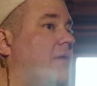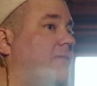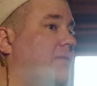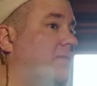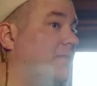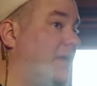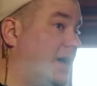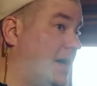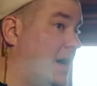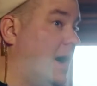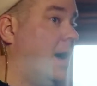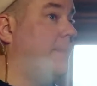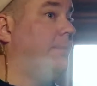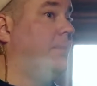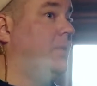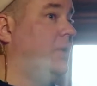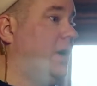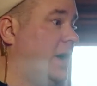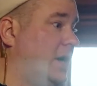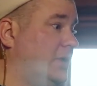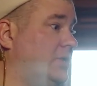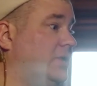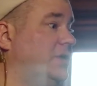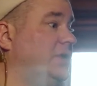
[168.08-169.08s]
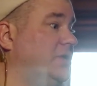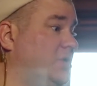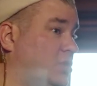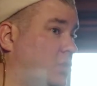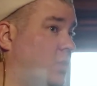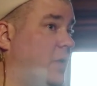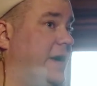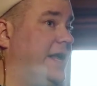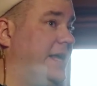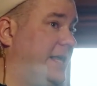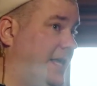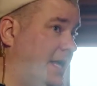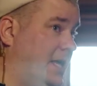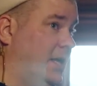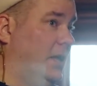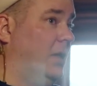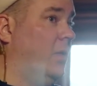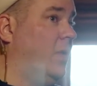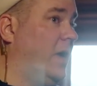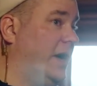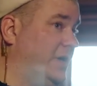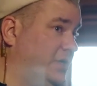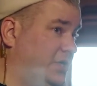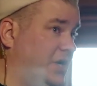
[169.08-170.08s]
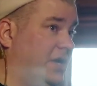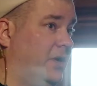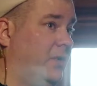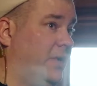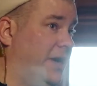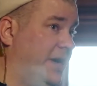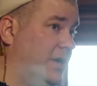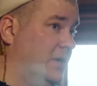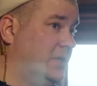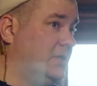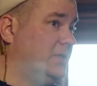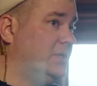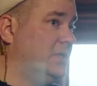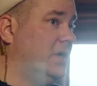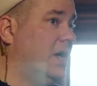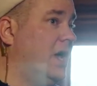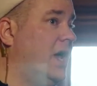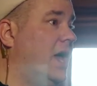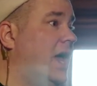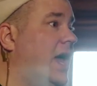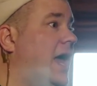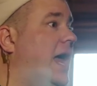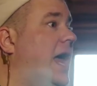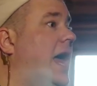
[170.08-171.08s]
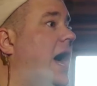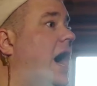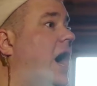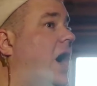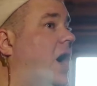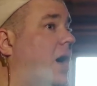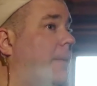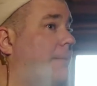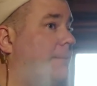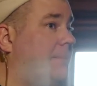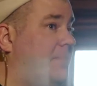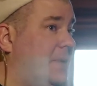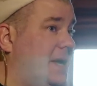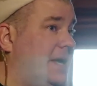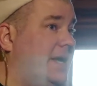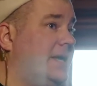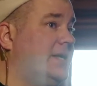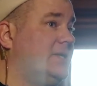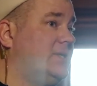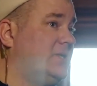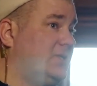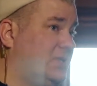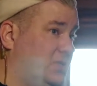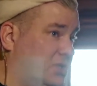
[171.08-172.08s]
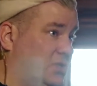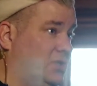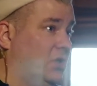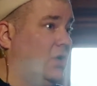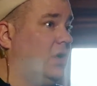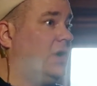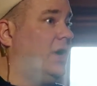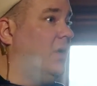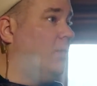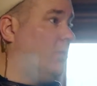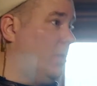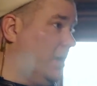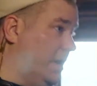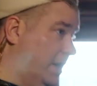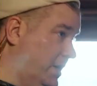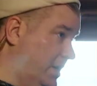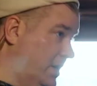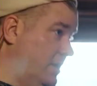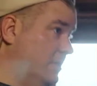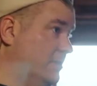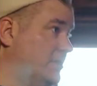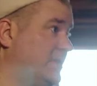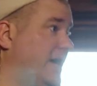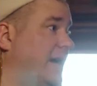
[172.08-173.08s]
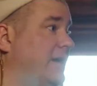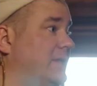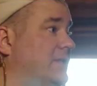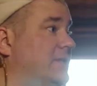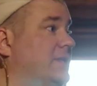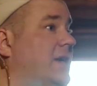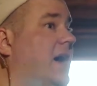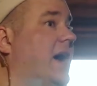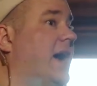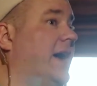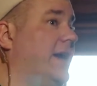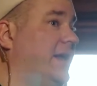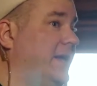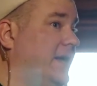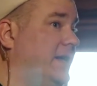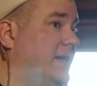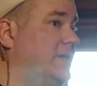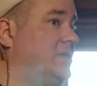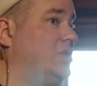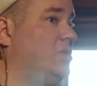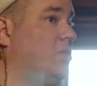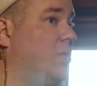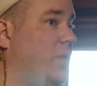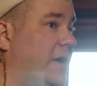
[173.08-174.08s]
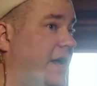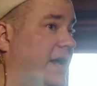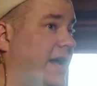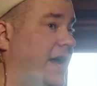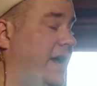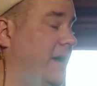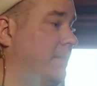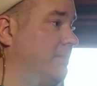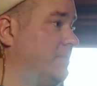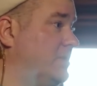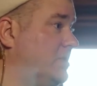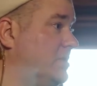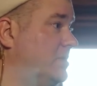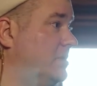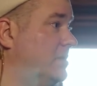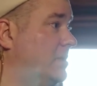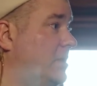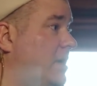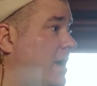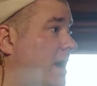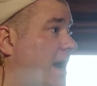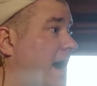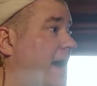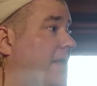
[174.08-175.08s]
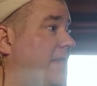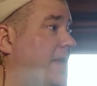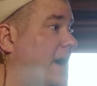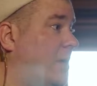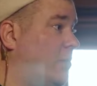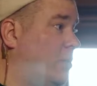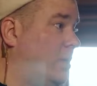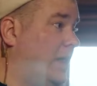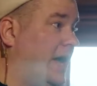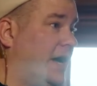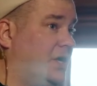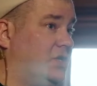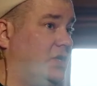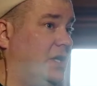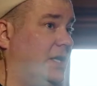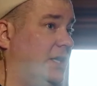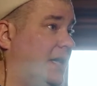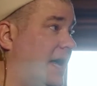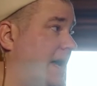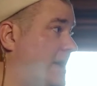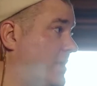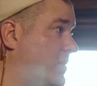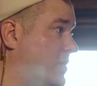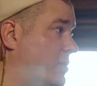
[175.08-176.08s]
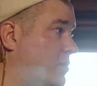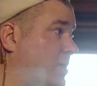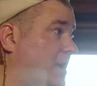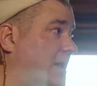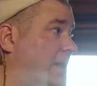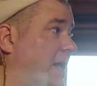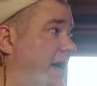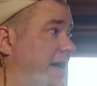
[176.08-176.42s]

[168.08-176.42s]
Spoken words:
off of a couple 120-kilowatt generators. Our biggest circuit we're gonna use outside is 20 amps. And that will actually light 3